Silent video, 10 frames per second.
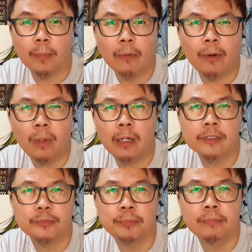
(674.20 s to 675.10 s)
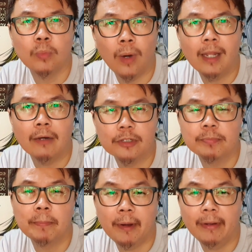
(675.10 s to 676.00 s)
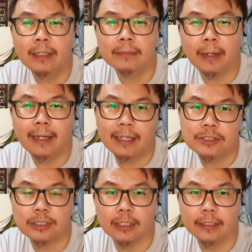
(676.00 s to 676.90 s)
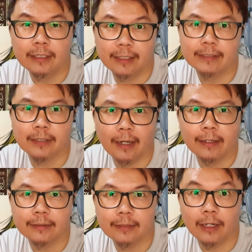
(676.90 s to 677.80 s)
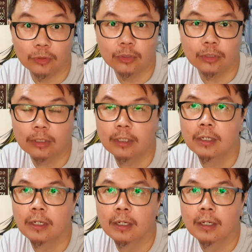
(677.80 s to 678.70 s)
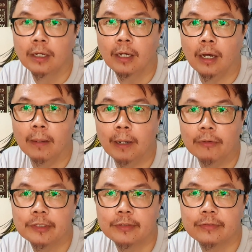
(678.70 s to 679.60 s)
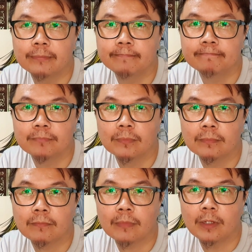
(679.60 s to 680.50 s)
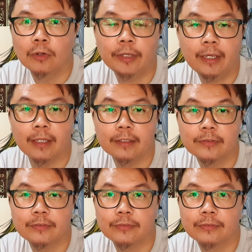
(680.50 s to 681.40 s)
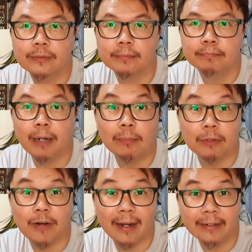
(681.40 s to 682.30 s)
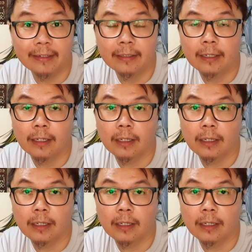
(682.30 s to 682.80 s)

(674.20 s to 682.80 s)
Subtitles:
While I was preparing my lunch earlier, yes, I do cook. I was looking at this bulb of onion,